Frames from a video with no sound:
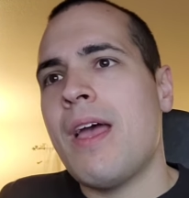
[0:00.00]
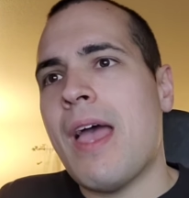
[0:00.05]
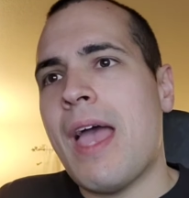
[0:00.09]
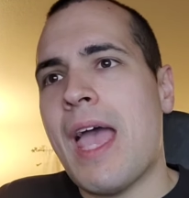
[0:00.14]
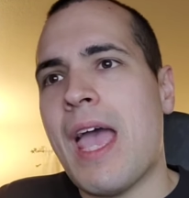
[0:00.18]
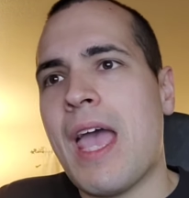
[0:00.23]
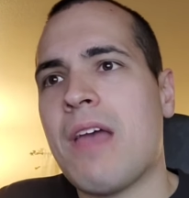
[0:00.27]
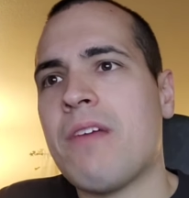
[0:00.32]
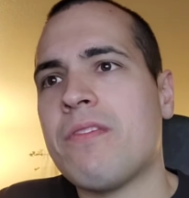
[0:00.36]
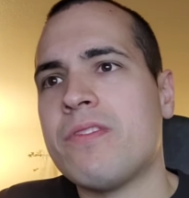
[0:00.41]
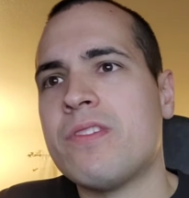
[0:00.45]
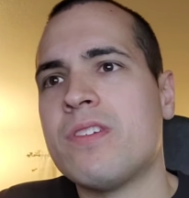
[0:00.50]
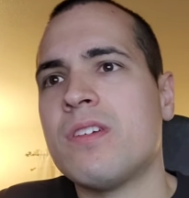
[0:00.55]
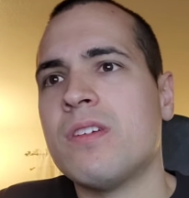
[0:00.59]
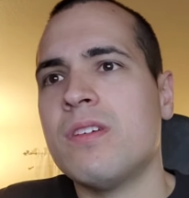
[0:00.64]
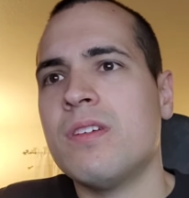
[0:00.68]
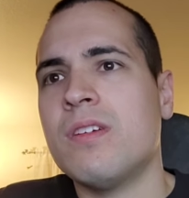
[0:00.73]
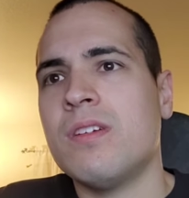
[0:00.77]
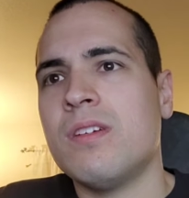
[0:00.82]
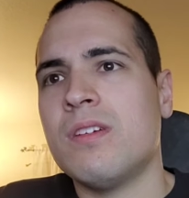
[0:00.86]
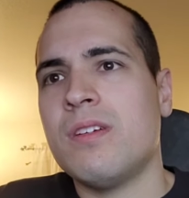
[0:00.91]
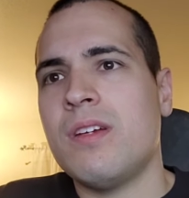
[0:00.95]

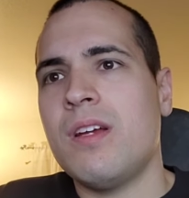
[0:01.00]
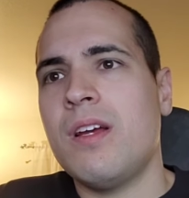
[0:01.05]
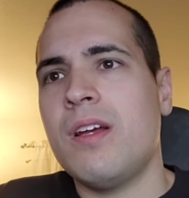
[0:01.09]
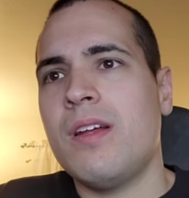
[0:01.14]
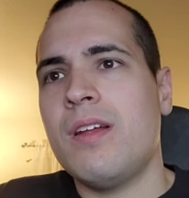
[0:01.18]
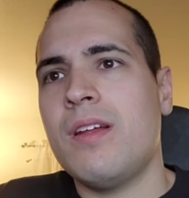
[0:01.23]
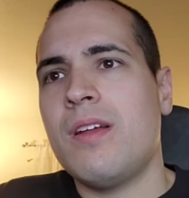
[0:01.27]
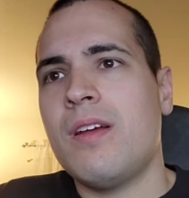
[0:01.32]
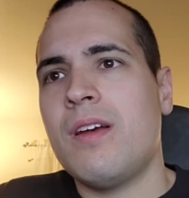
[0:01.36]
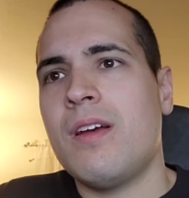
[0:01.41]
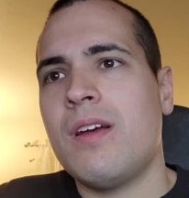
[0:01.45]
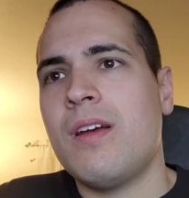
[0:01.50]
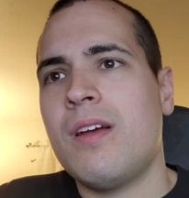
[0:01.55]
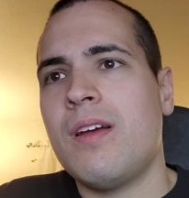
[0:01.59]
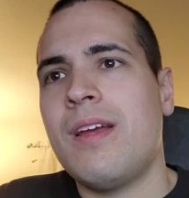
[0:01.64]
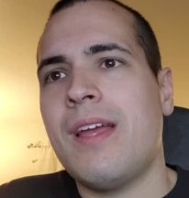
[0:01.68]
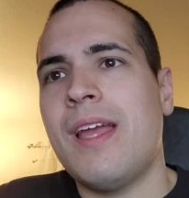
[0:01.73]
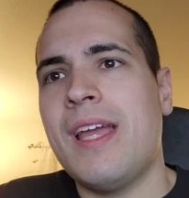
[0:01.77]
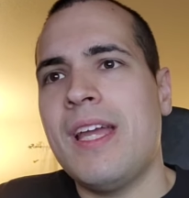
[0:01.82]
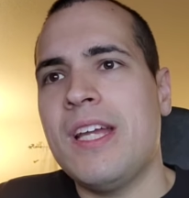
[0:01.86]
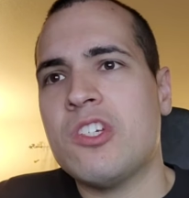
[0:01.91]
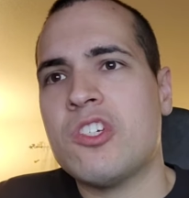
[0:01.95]
After
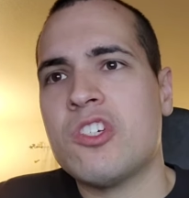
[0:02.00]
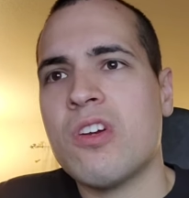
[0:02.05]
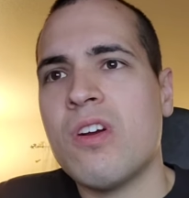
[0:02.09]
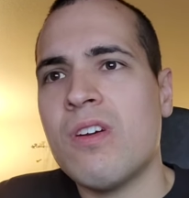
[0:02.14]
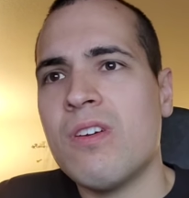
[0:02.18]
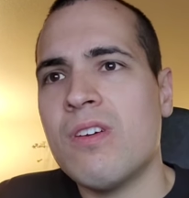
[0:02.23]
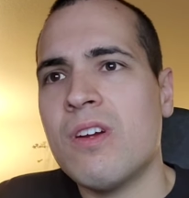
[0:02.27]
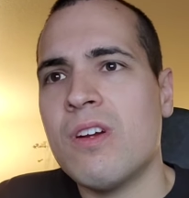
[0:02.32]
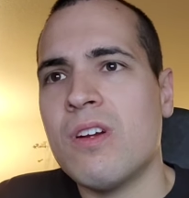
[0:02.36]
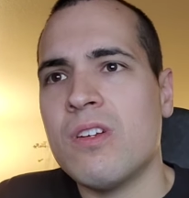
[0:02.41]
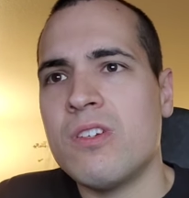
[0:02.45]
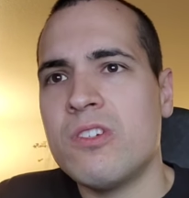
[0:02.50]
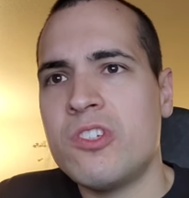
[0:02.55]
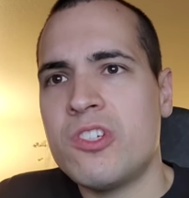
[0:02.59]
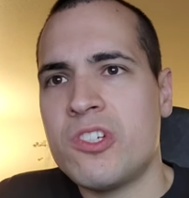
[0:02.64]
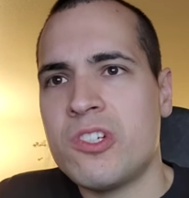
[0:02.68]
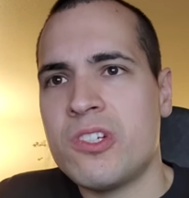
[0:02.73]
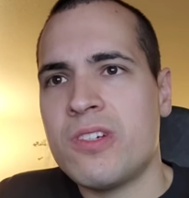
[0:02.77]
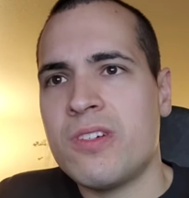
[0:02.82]
a charge,